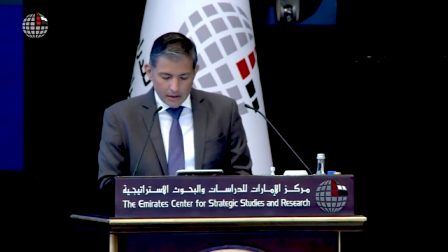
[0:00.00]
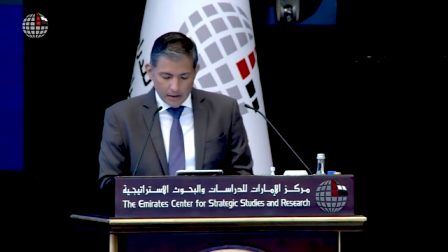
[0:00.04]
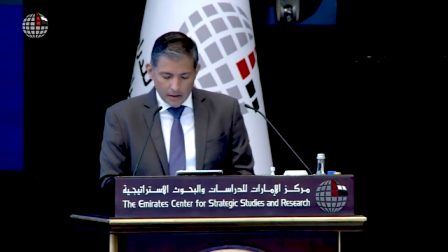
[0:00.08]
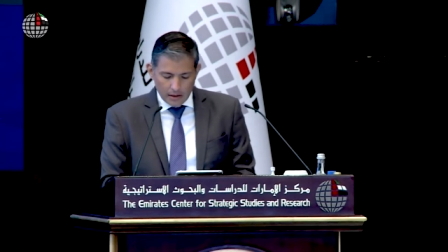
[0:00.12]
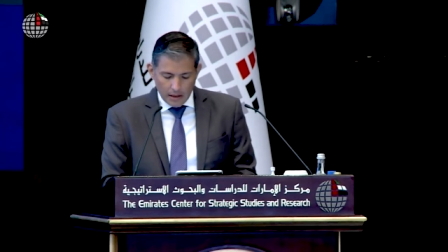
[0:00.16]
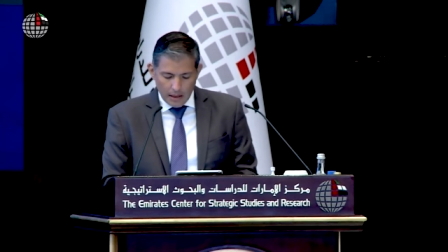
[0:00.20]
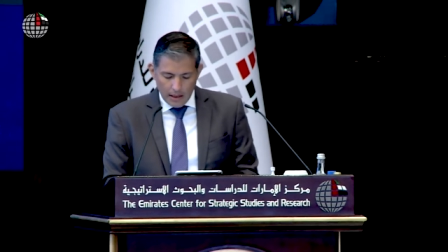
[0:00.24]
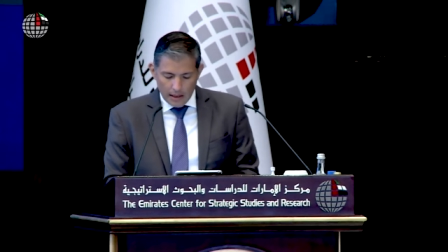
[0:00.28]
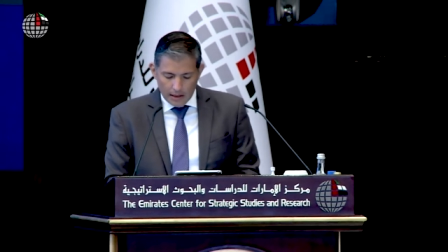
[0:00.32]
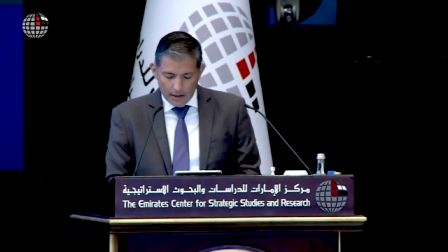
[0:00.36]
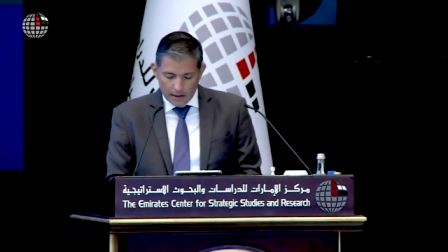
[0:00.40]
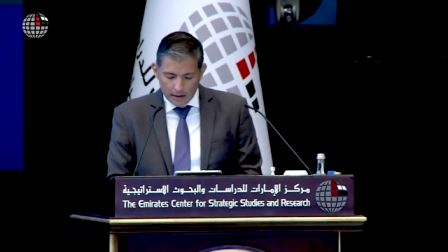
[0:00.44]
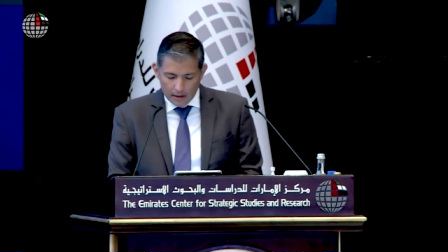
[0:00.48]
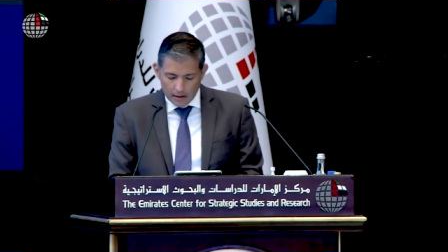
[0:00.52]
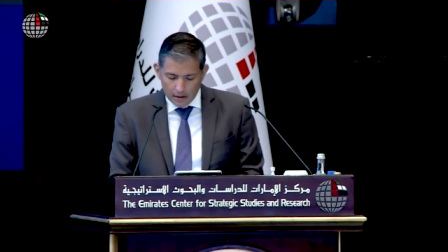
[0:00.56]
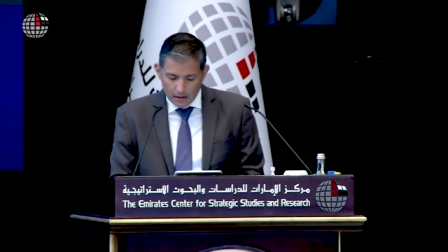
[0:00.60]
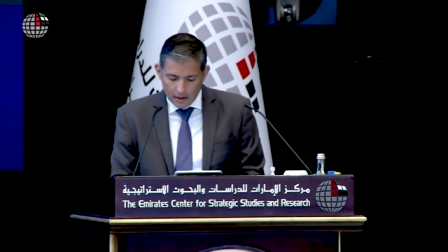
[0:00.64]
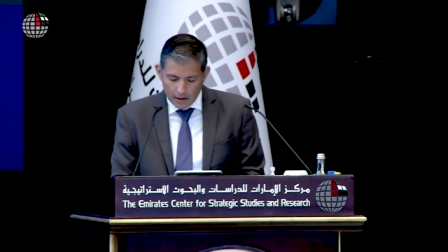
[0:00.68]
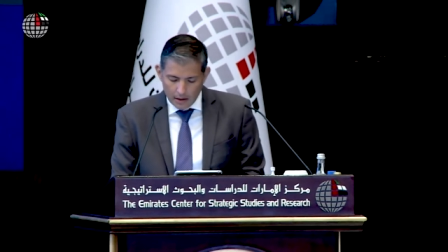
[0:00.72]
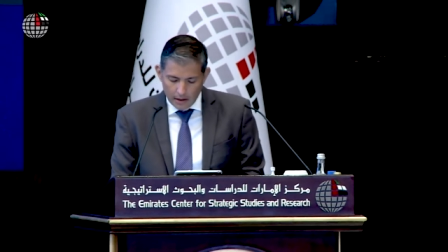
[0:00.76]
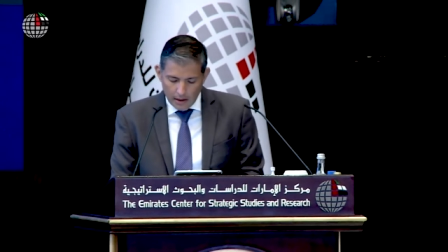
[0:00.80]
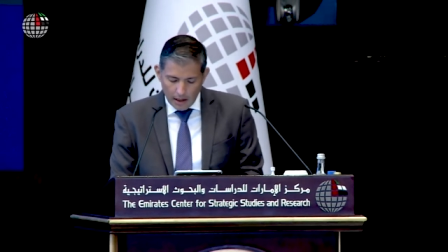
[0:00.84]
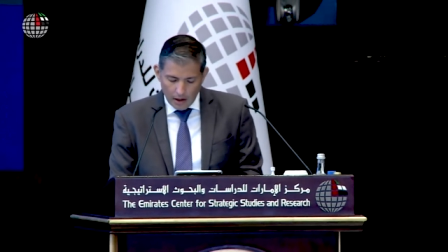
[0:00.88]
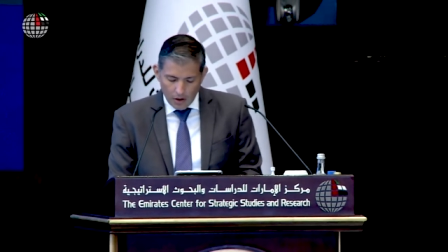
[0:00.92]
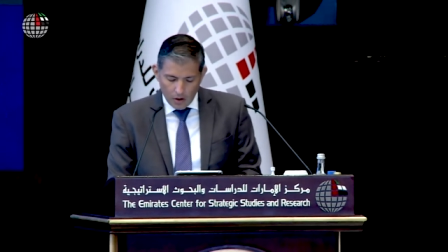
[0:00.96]
led
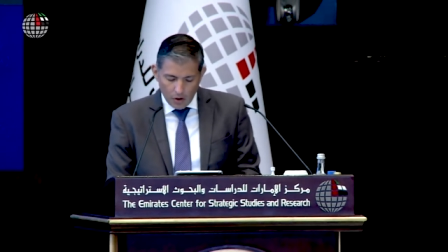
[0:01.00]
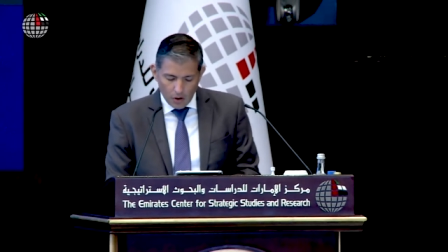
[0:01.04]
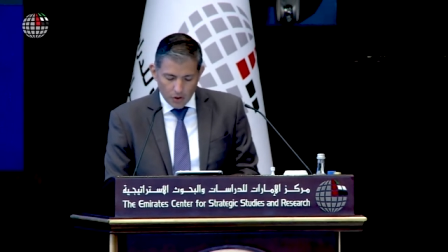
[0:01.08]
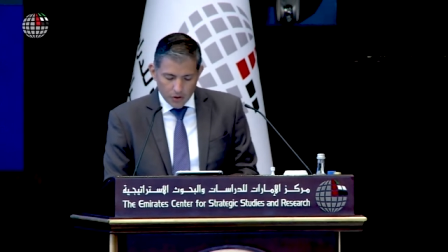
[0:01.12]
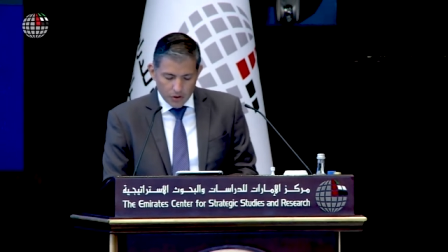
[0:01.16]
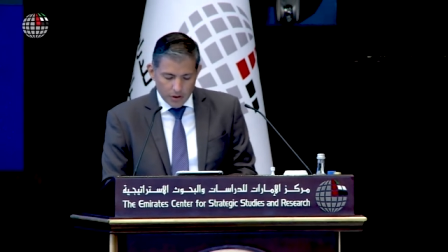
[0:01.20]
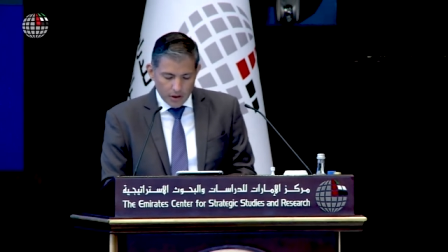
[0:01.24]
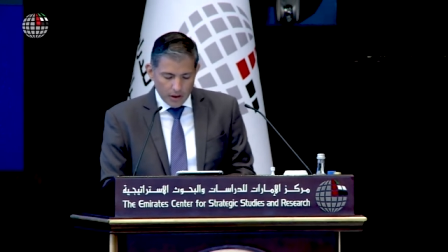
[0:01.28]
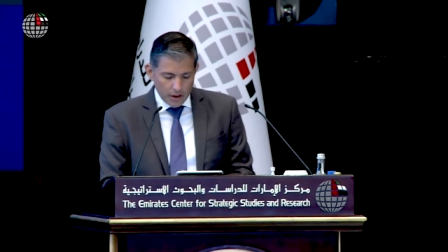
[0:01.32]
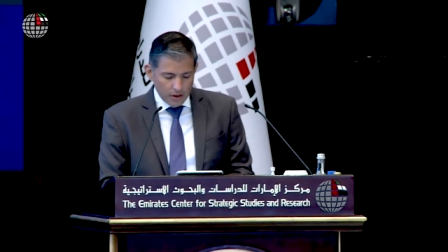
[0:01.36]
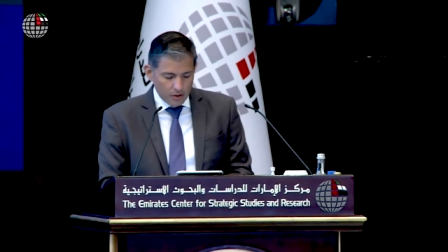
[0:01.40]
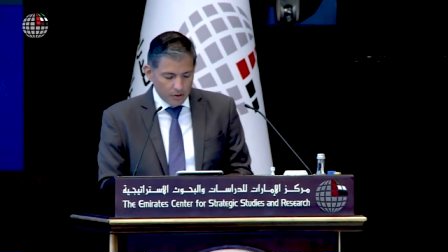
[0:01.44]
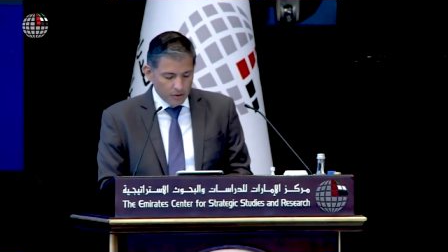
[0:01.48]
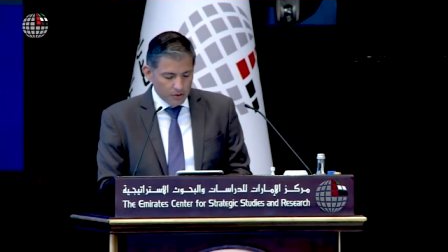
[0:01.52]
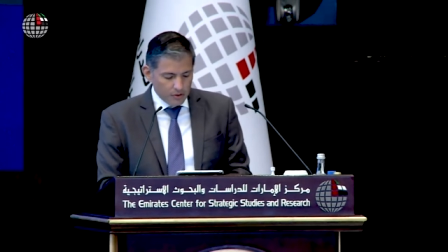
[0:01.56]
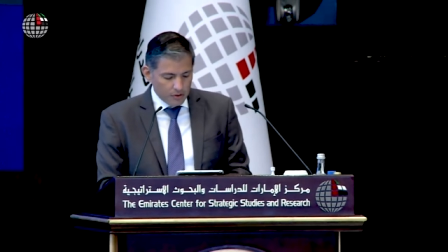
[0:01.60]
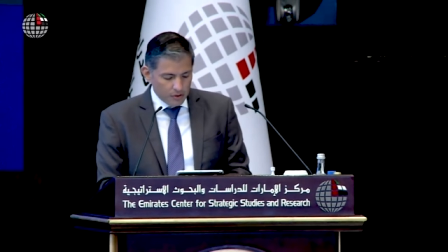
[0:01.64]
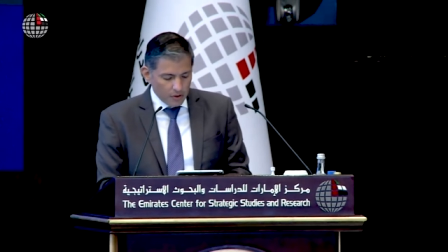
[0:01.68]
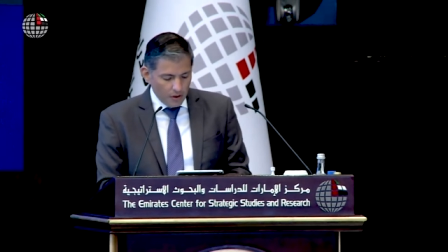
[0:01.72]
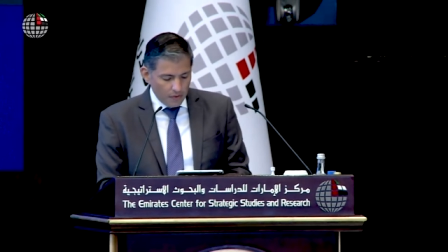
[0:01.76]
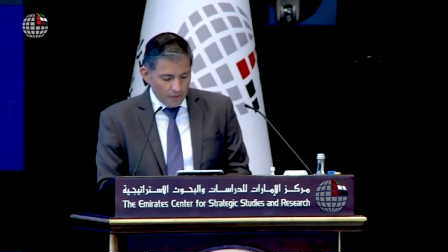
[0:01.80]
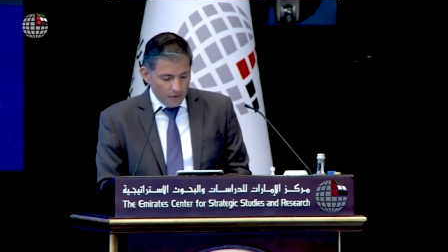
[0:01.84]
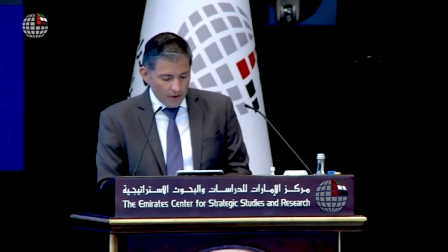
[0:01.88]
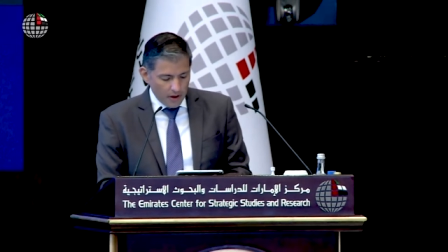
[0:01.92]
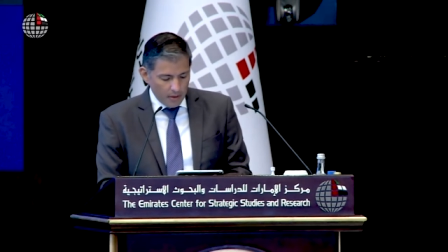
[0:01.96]
the country to
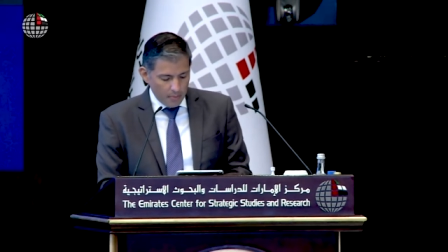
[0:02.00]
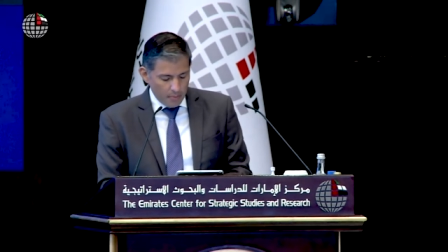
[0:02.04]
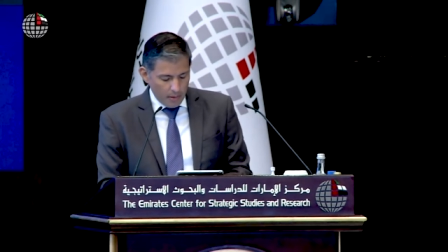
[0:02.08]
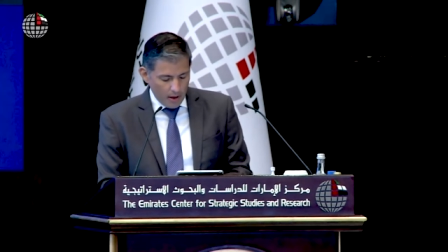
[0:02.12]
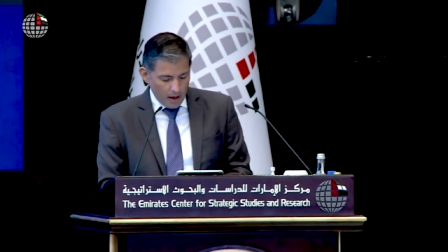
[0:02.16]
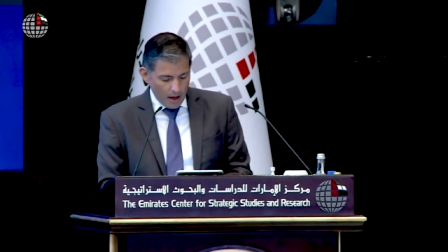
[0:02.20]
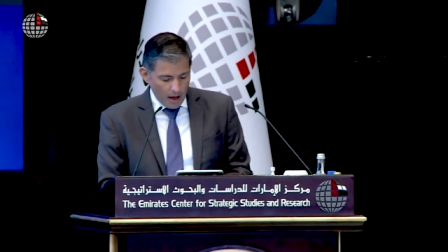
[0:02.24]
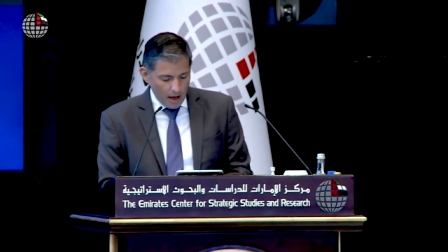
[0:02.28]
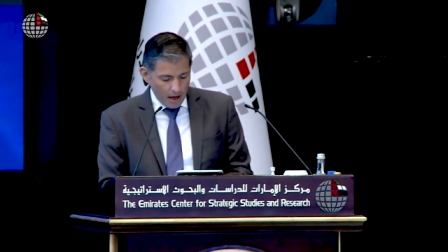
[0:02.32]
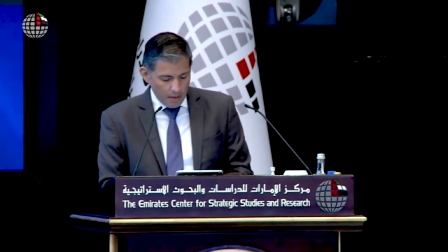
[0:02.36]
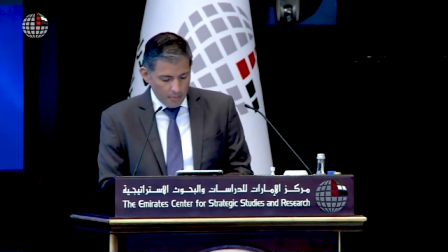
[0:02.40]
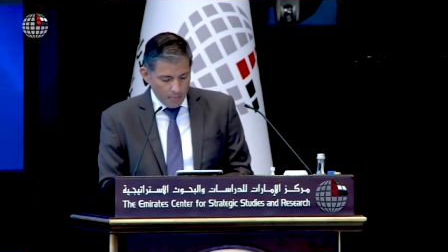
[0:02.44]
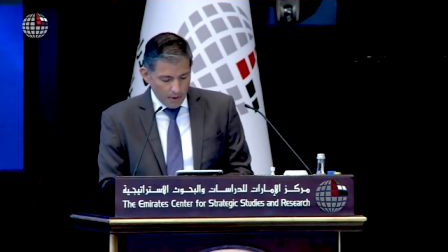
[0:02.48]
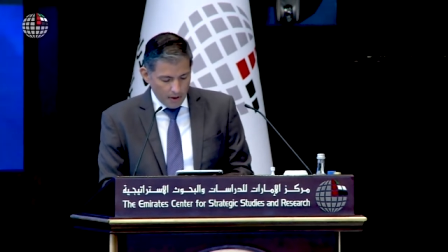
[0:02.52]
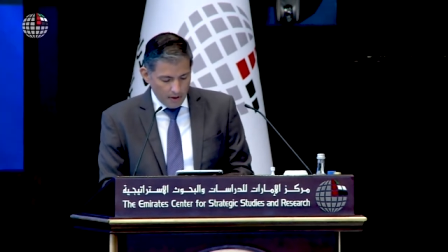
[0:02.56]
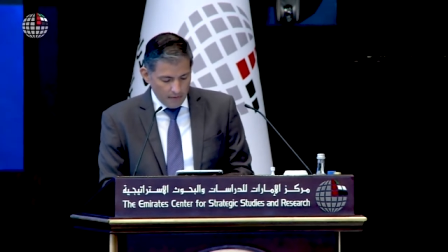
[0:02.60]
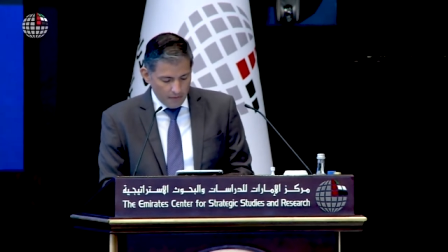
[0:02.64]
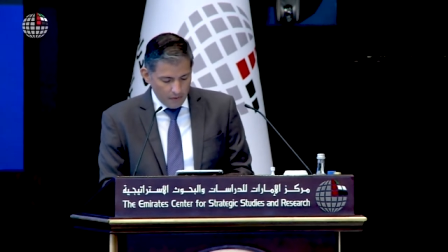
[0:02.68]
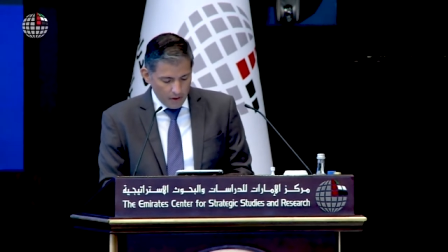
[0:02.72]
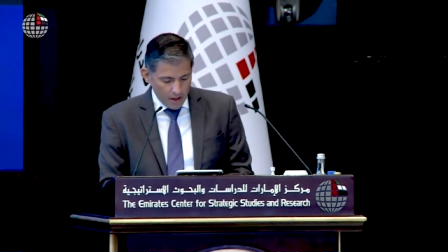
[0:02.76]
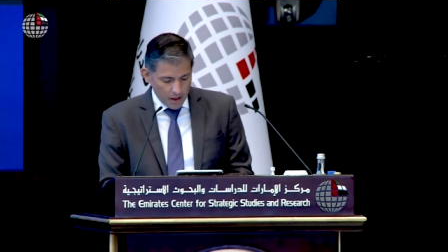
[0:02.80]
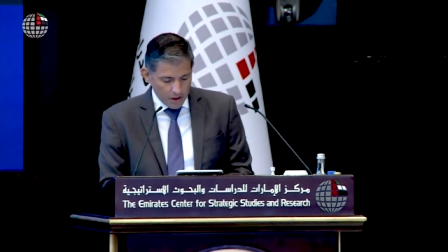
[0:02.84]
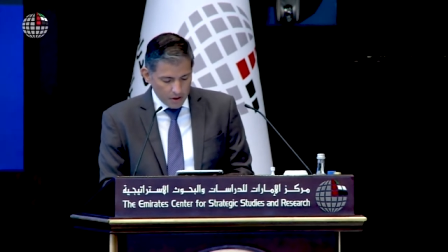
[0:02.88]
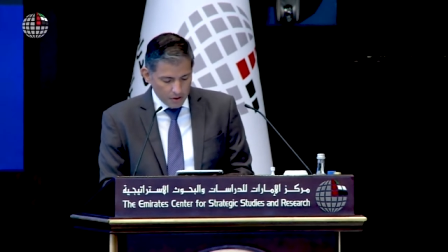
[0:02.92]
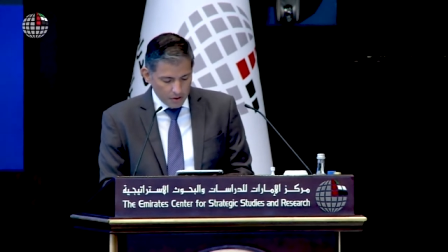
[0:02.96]
suffer
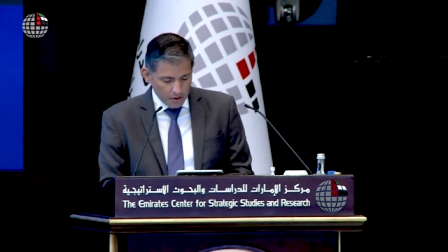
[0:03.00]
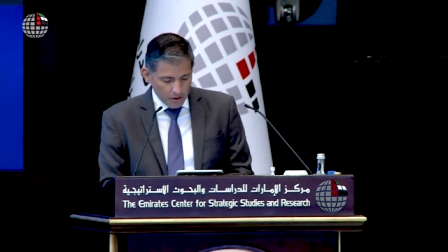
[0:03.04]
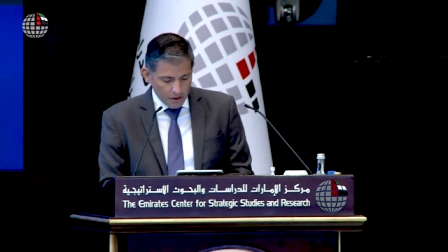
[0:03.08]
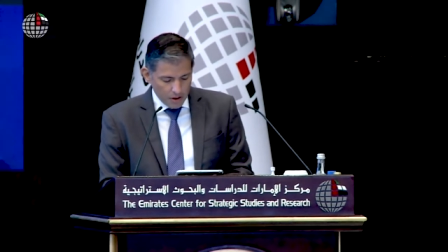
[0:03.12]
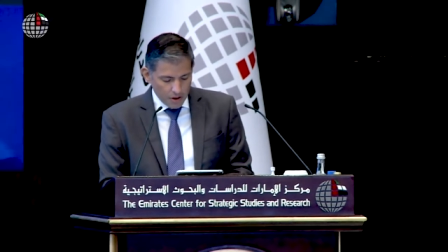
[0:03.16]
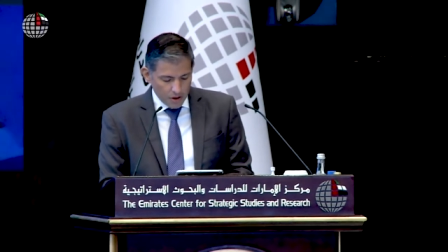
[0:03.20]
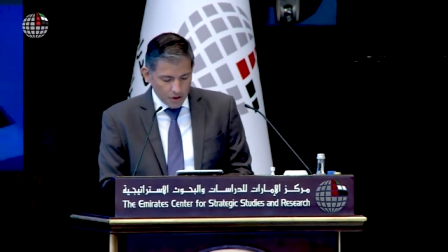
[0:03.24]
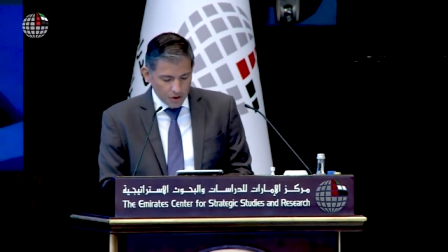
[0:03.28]
hyperinflation,